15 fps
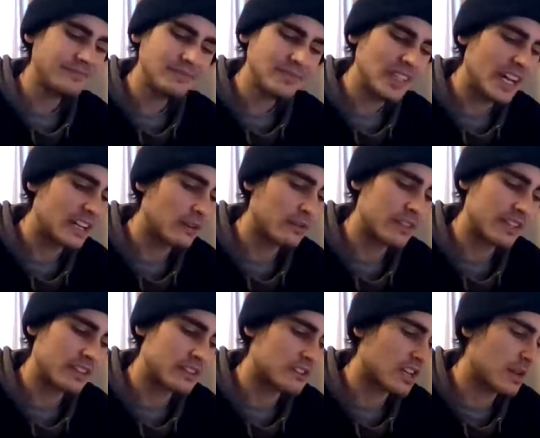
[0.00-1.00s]
I don't think
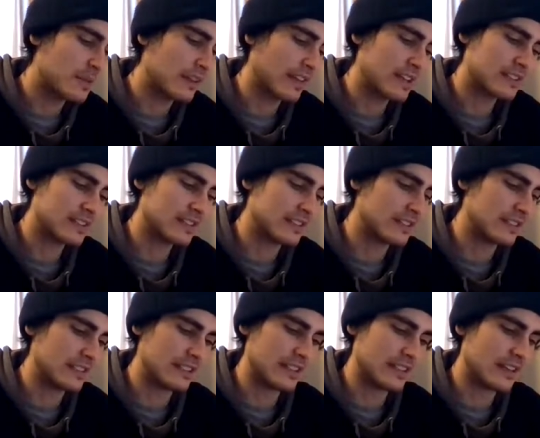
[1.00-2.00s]
there's going to be less
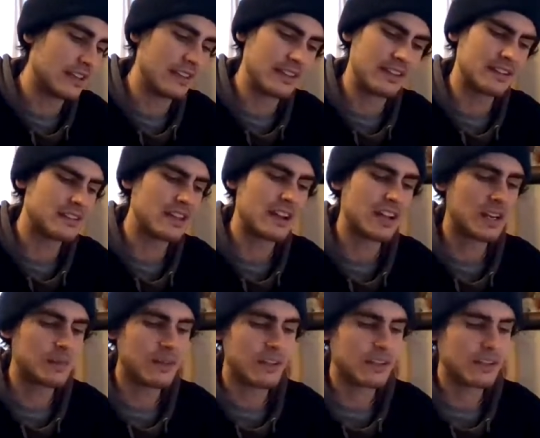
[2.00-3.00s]
than it's not going
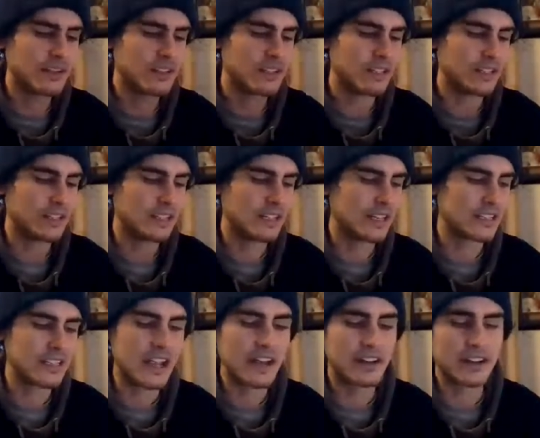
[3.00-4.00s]
to be a
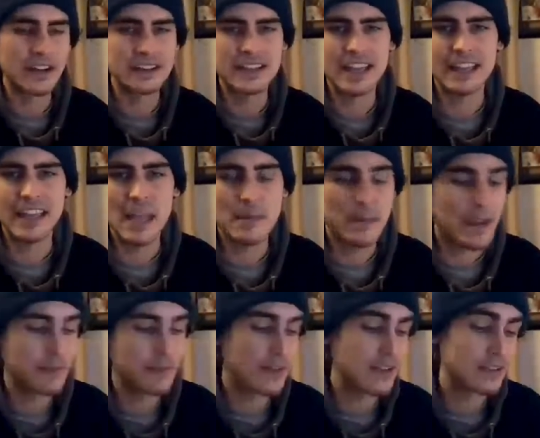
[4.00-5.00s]
tight game, in my
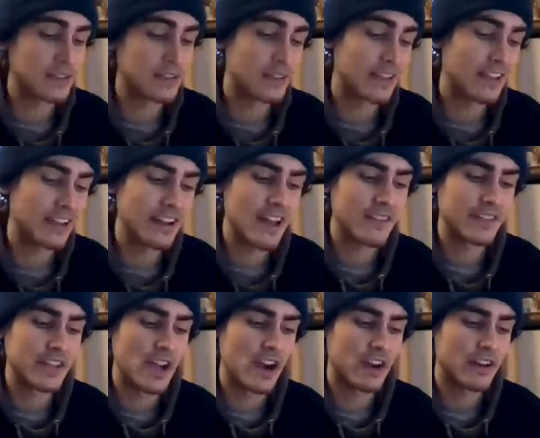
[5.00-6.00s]
opinion. They're going to have
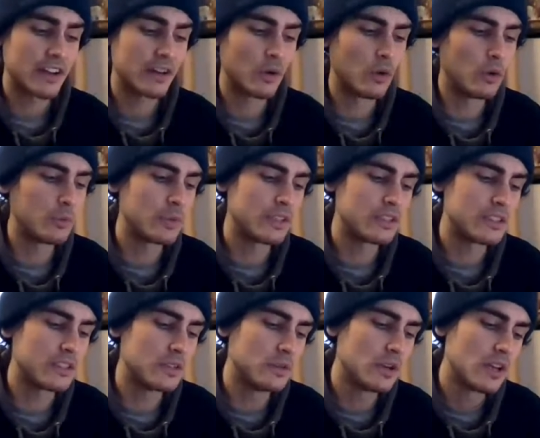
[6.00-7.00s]
Yari and Holtby,
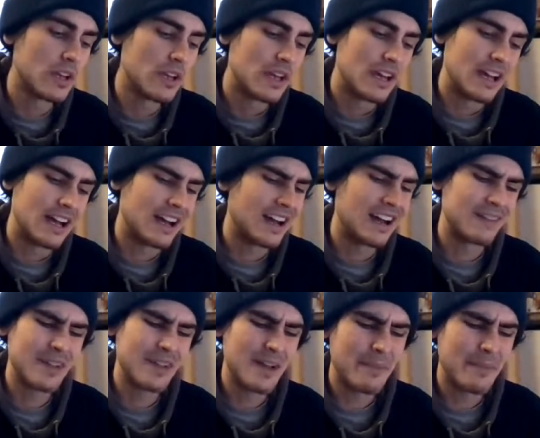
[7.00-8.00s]
too.
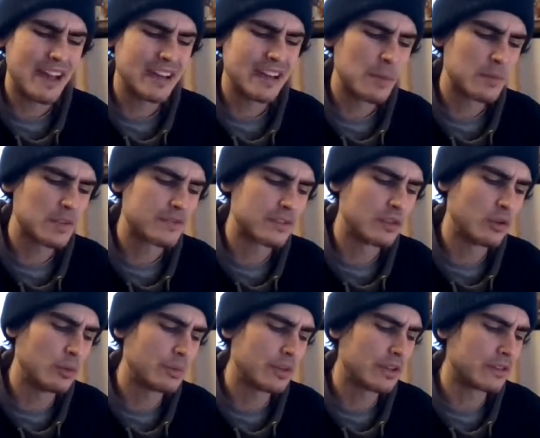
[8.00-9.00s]
Not bad numbers for
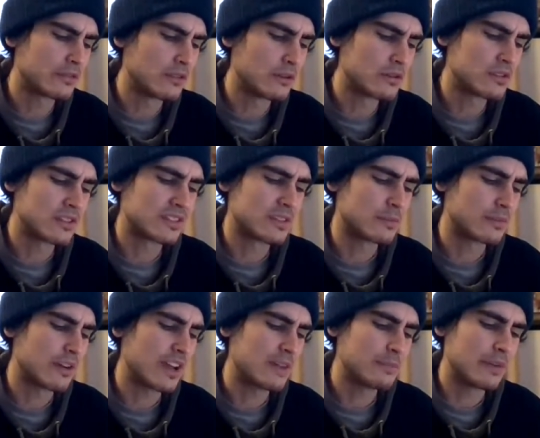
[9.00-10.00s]
Holtby on the road since the
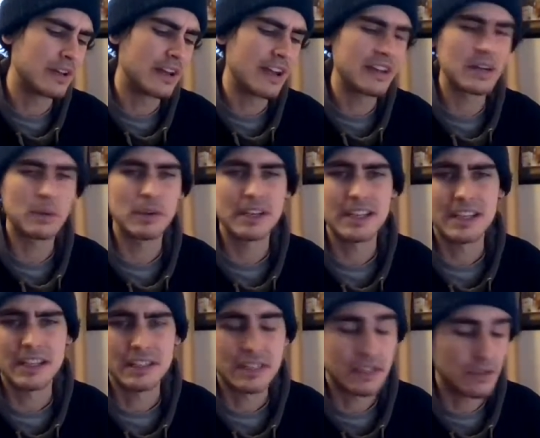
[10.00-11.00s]
break, but I know what he
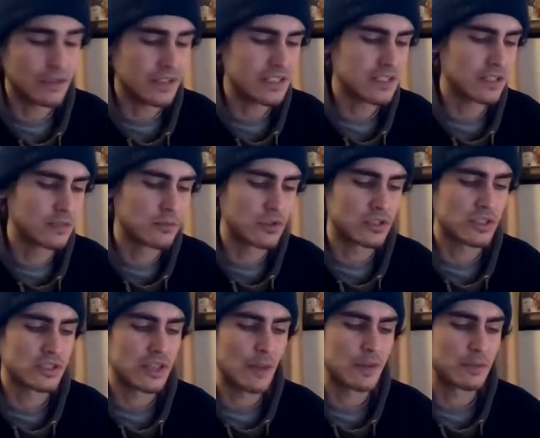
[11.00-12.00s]
can do. He's a little more
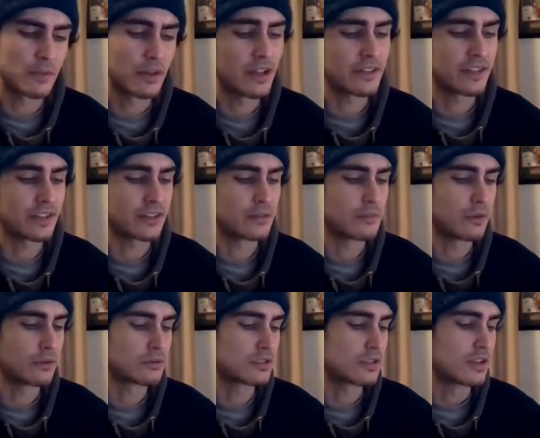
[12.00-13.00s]
susceptible, I think, than
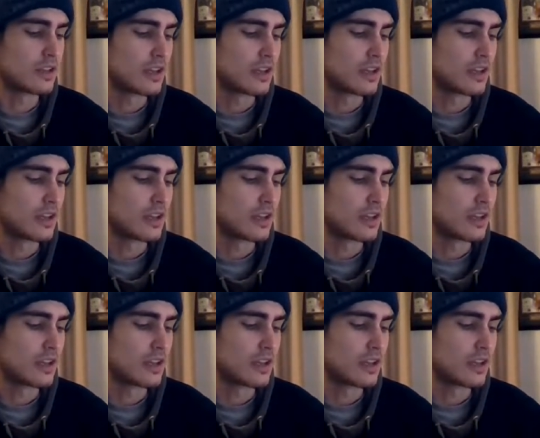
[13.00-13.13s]
most.